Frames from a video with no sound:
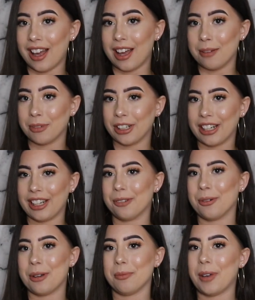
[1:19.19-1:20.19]
I'm wearing
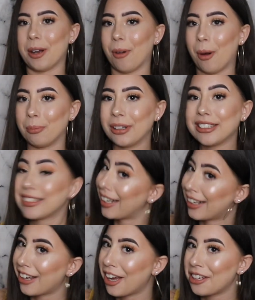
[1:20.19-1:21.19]
one of my rompers that
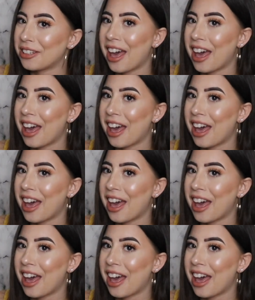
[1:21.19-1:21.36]
I got in